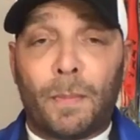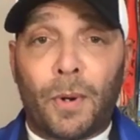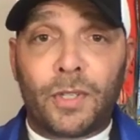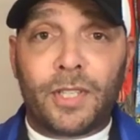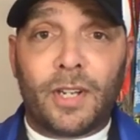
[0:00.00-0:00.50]

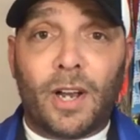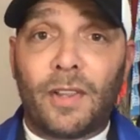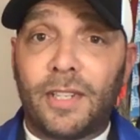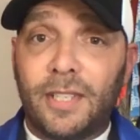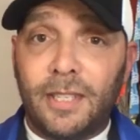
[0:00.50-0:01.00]
person
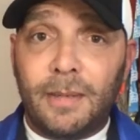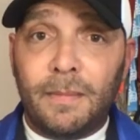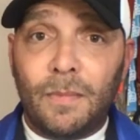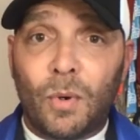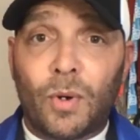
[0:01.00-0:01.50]
on the
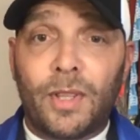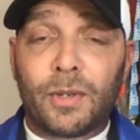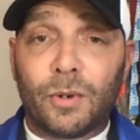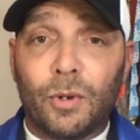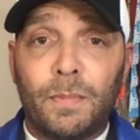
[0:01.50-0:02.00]
team or in the
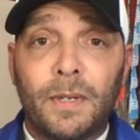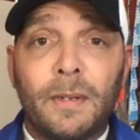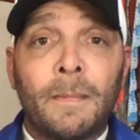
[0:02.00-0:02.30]
group.